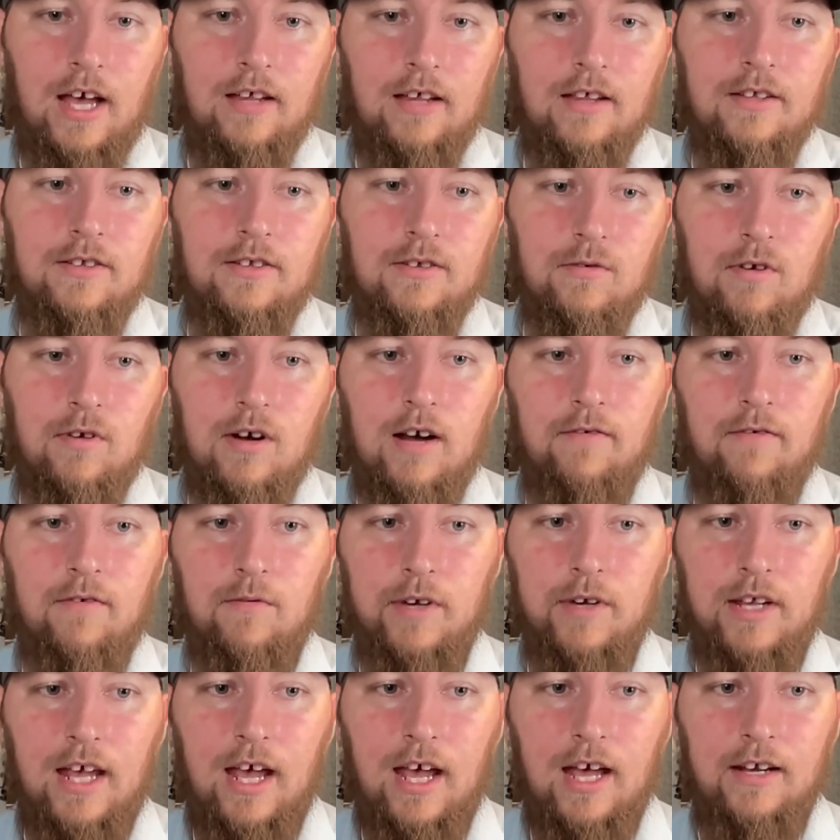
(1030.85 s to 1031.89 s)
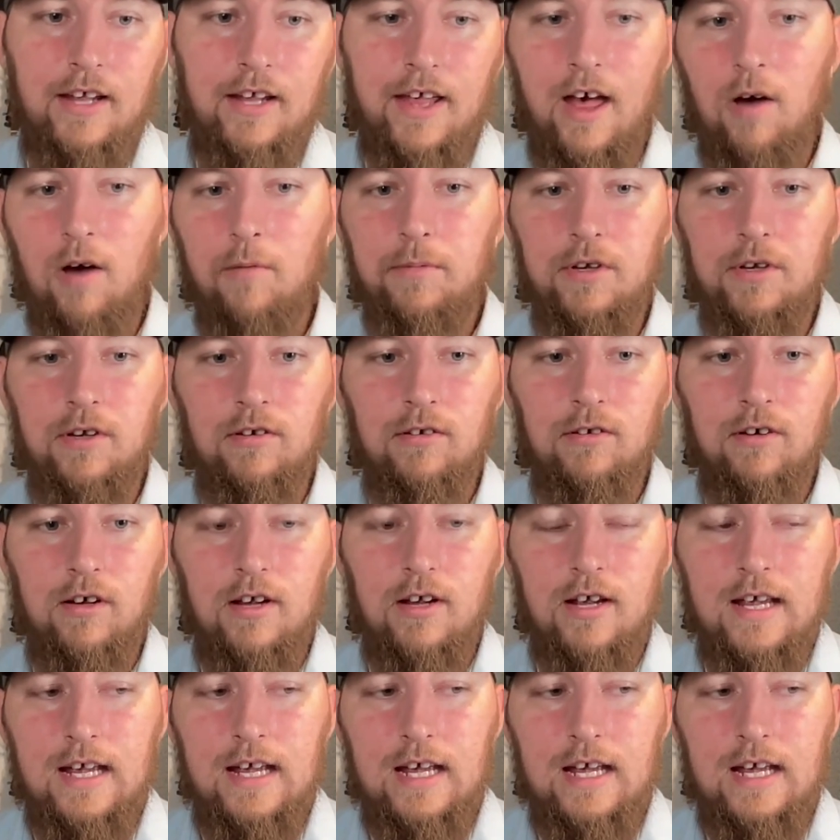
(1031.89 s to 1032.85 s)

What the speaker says: hey, let's do whatever we can to help you.